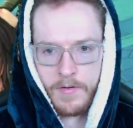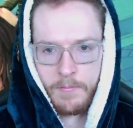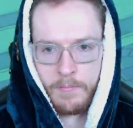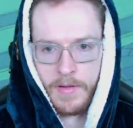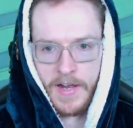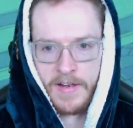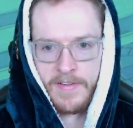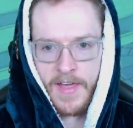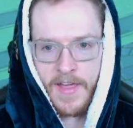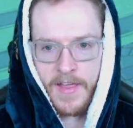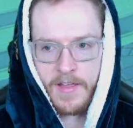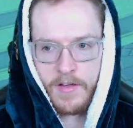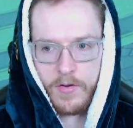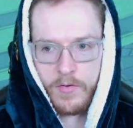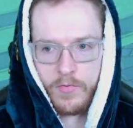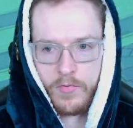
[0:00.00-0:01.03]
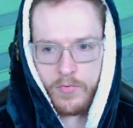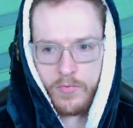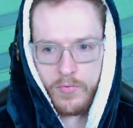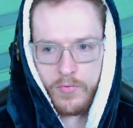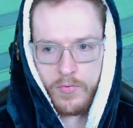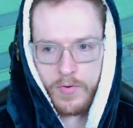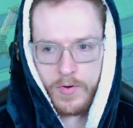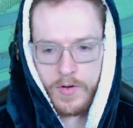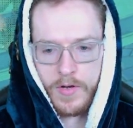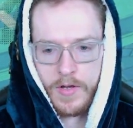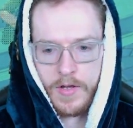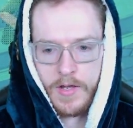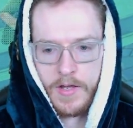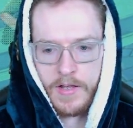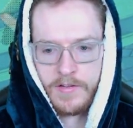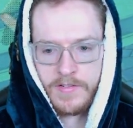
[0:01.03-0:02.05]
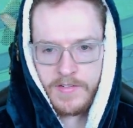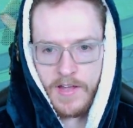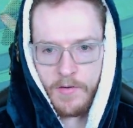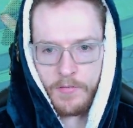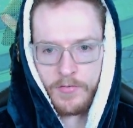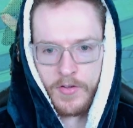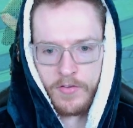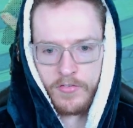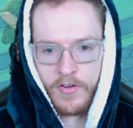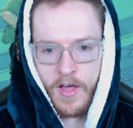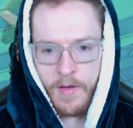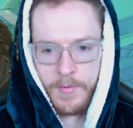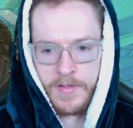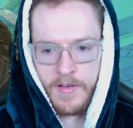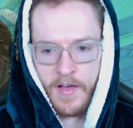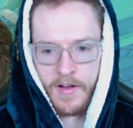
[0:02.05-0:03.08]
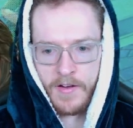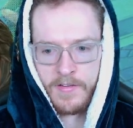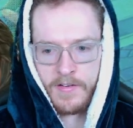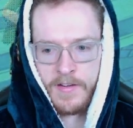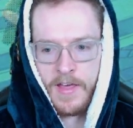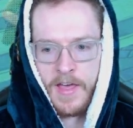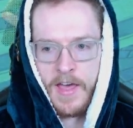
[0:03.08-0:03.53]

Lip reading: Blade attack. Stealth, so she can't be targeted.